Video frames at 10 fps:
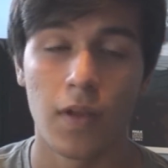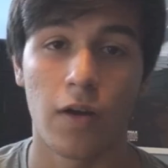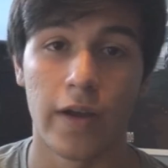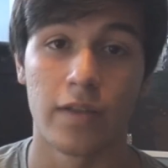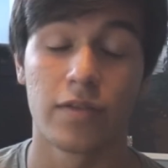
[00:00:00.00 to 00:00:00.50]

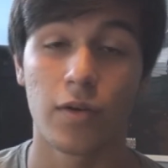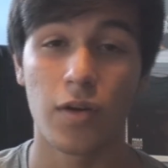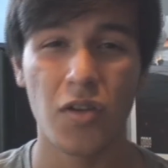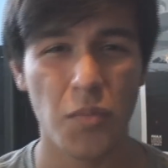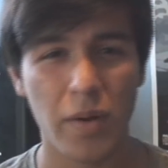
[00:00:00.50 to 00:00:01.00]
Alright, so
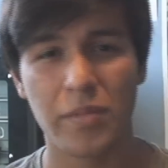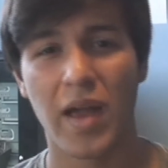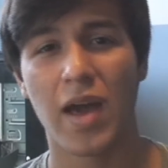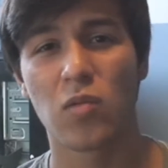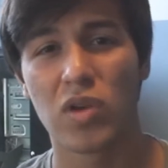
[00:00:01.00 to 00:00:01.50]
another problem
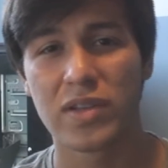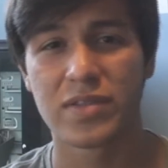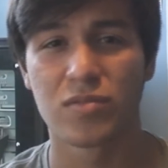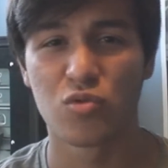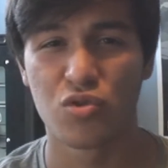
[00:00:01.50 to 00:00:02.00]
I had
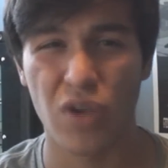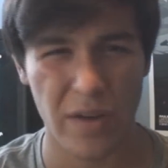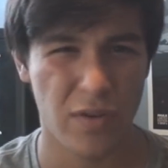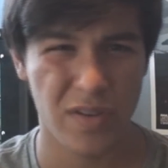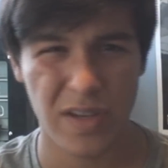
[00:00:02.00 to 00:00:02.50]
was
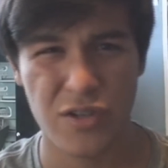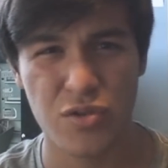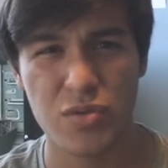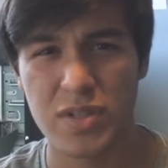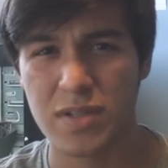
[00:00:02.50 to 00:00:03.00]
driver
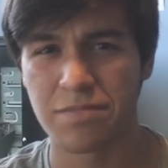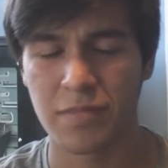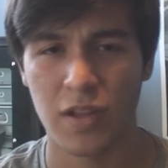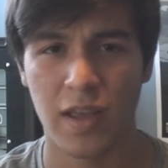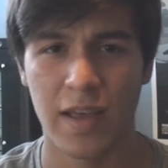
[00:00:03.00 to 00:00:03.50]
issues
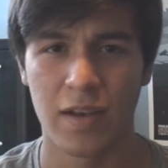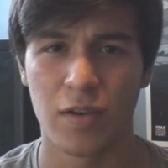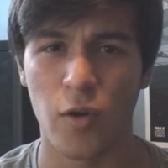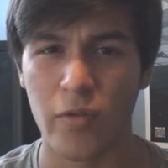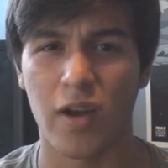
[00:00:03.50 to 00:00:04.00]

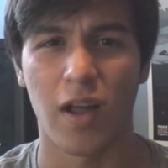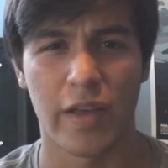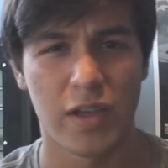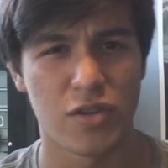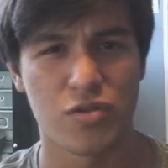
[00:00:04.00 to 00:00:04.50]
and
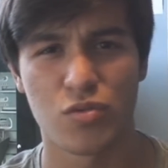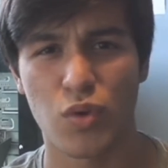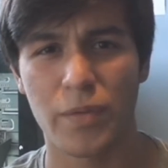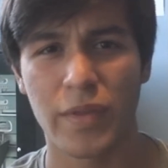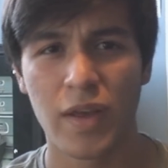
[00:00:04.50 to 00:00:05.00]
overclocking issues.
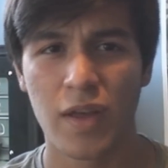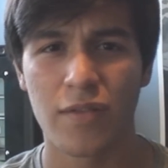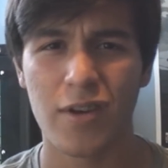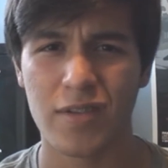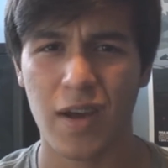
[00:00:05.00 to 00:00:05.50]
Well,
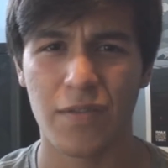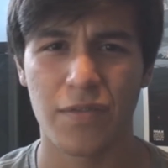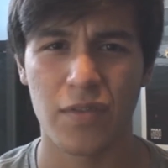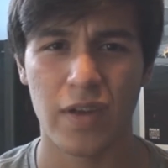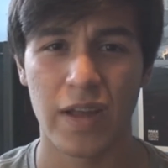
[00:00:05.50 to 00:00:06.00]
first
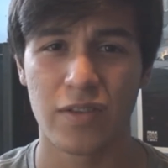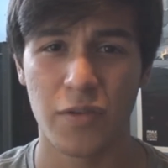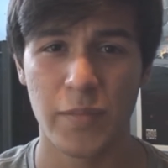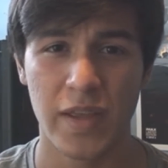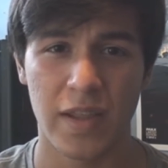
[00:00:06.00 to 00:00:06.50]
off, it
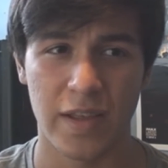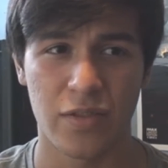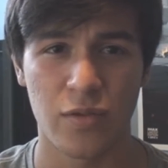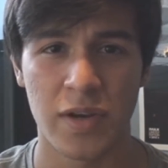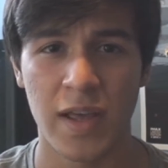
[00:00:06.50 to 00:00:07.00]
took me
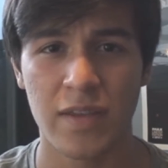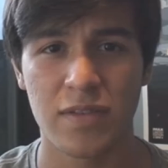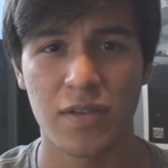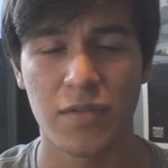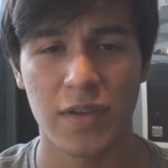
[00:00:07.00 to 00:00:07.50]
like 3
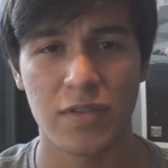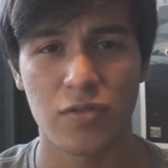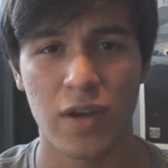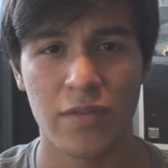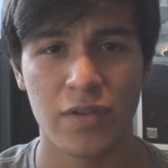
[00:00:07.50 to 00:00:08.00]
days to fix the
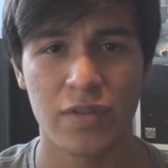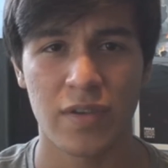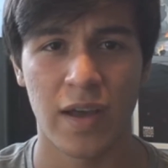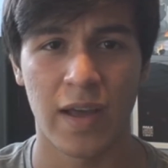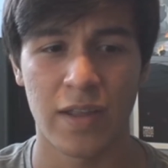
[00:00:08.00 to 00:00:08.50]

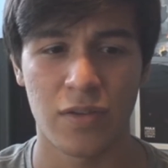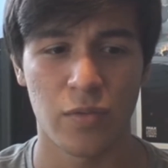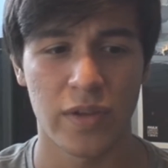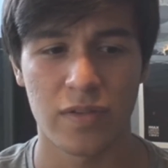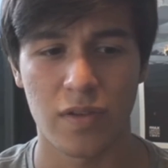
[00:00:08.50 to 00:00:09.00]
drivers. I had to
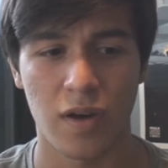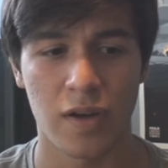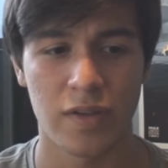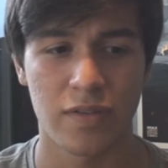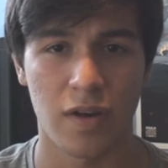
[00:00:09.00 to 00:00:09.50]

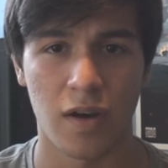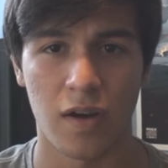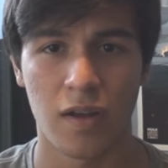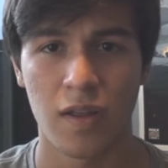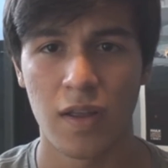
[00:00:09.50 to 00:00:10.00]
reinstall and
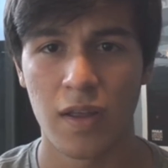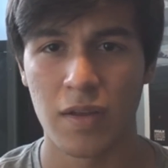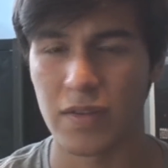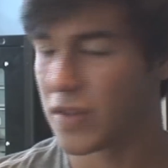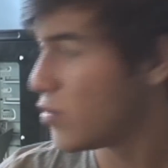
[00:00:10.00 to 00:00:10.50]
install,
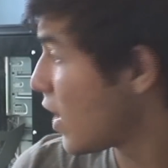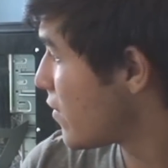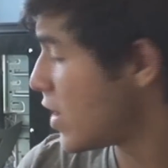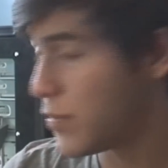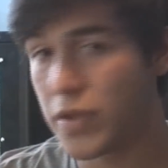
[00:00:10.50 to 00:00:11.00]
because I do
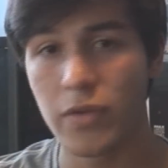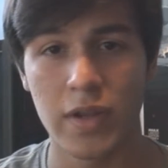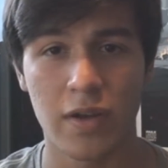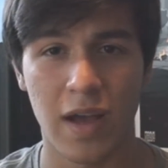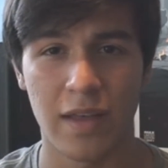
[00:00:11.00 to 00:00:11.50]
have an APU
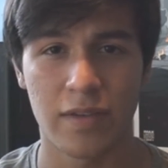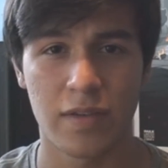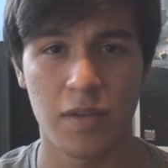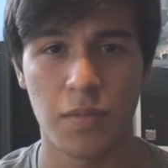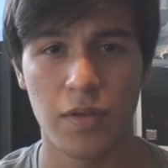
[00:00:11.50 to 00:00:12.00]
in here as a
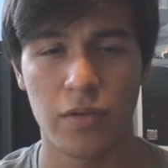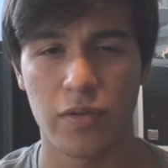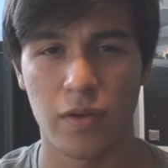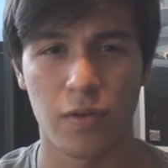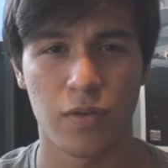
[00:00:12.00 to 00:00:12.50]
CPU,
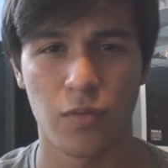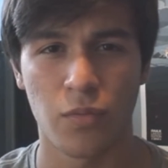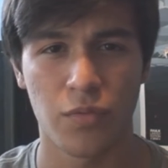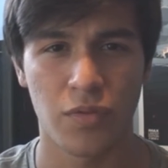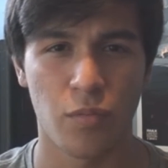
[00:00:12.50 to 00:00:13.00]
so it was
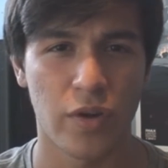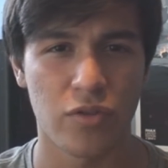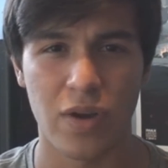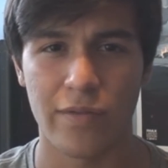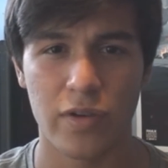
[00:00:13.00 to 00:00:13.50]
some
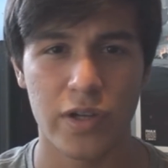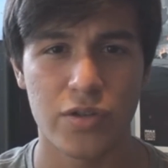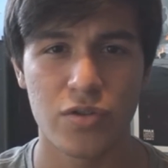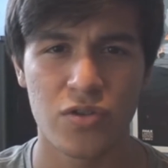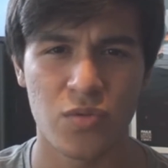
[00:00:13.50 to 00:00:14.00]
weird driver
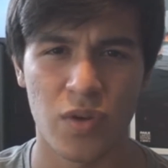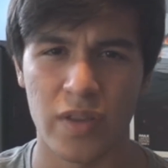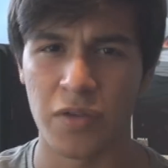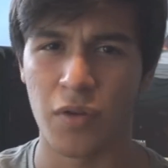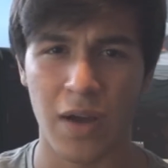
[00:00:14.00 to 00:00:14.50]
issues where
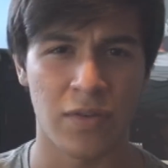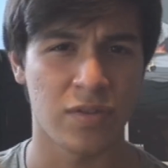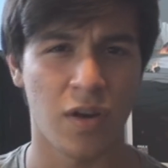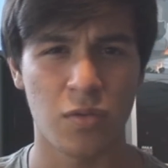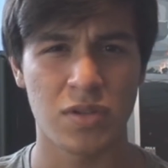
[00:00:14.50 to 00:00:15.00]
the graphics
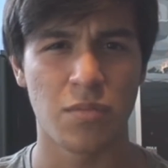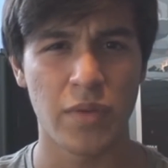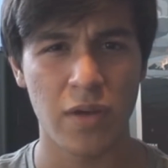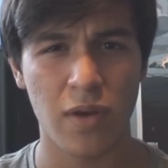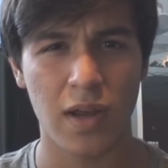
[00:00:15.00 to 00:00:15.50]
card wasn't
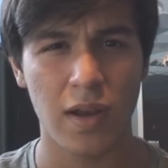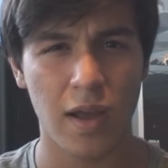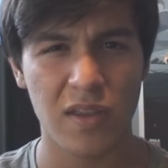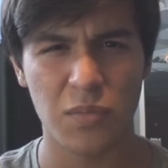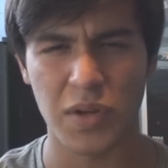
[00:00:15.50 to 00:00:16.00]
being
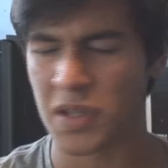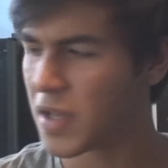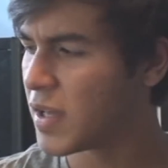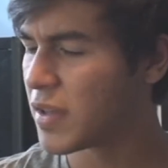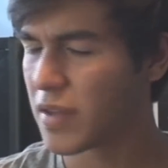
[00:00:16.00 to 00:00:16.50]
recognized, but
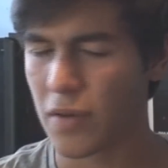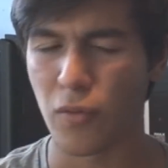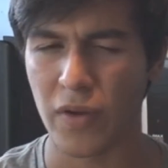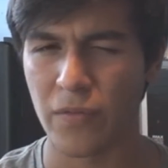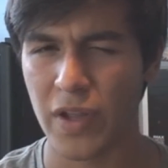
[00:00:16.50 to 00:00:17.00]

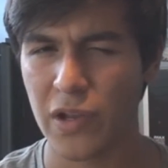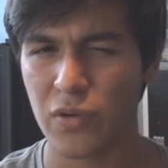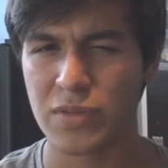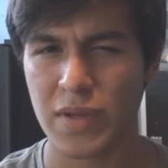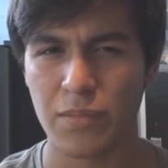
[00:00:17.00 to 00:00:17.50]
video
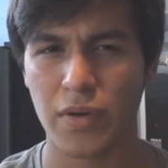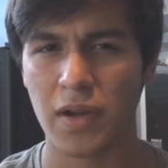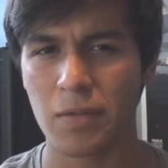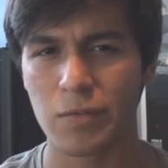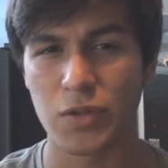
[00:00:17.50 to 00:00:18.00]
was being put
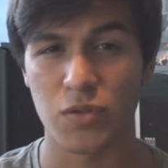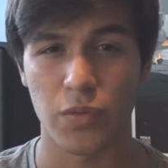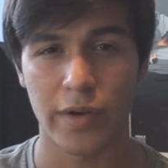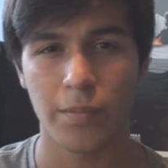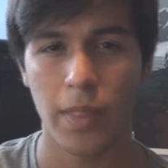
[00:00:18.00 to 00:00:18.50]
out, which was
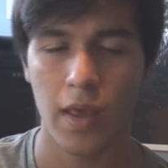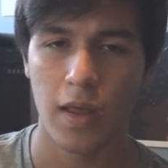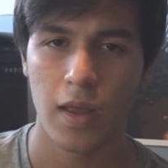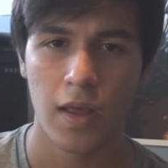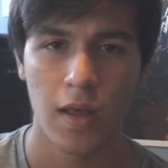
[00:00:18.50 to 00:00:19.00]
weird.
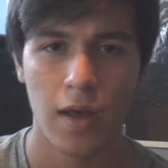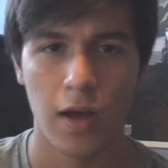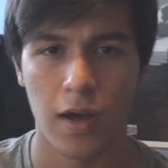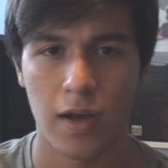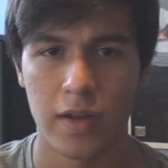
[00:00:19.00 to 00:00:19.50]

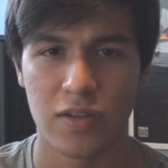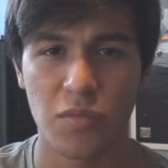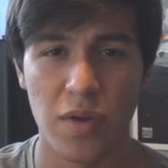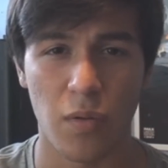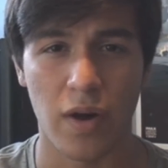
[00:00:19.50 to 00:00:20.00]
And it
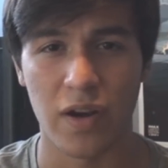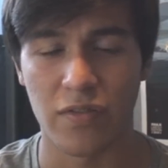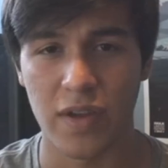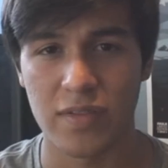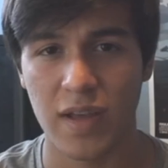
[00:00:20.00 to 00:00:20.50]
took me a while to
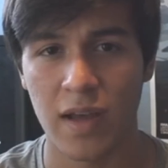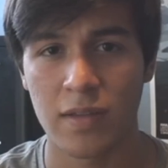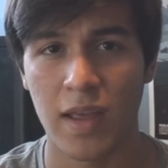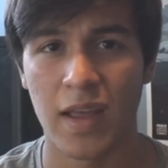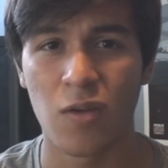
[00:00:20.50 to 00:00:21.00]
fix
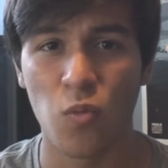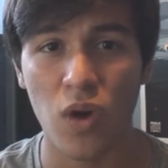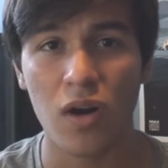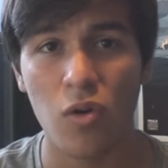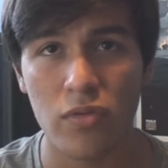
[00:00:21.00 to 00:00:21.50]
that, and
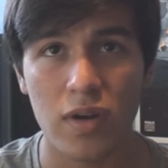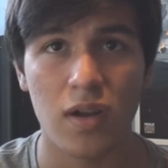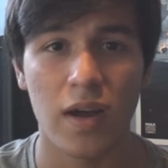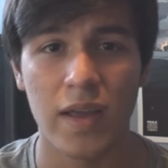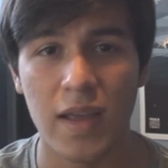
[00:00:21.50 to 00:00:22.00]
while
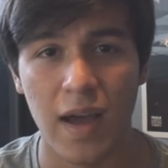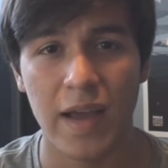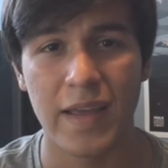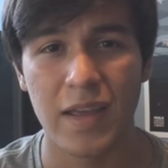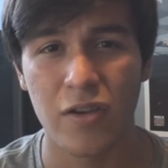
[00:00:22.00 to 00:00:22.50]
overclocking
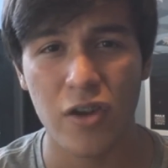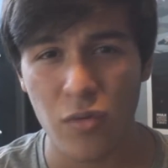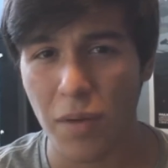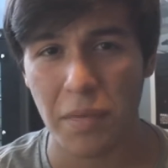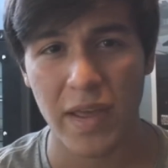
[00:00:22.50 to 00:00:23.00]
I
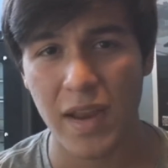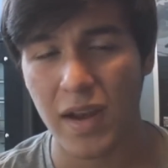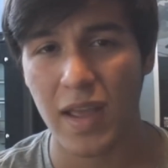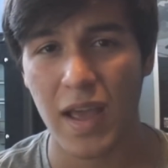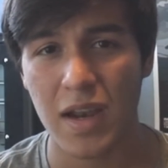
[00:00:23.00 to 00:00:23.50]
couldn't replicate
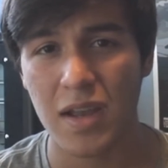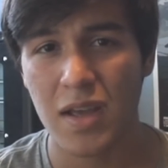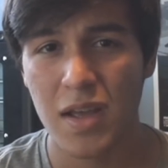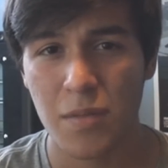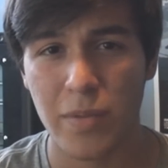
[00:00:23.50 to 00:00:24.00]
it again,
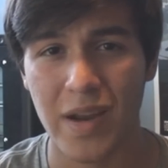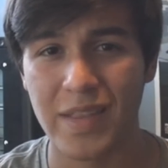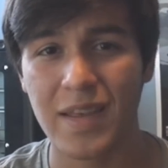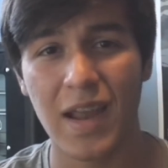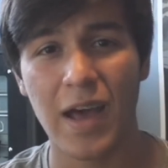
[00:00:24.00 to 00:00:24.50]
but I
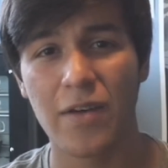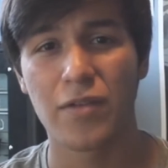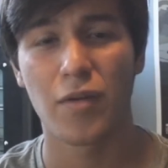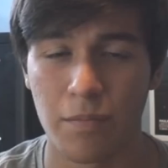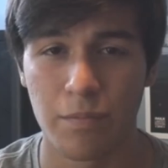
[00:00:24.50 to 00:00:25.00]
did
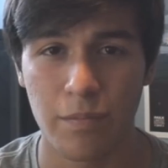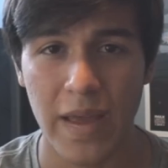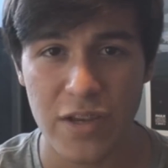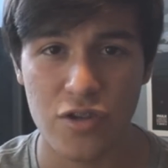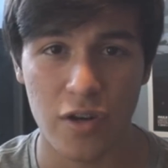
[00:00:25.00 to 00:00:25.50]
have
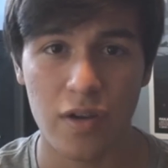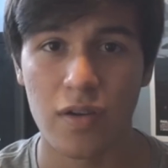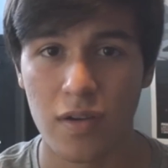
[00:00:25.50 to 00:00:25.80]
major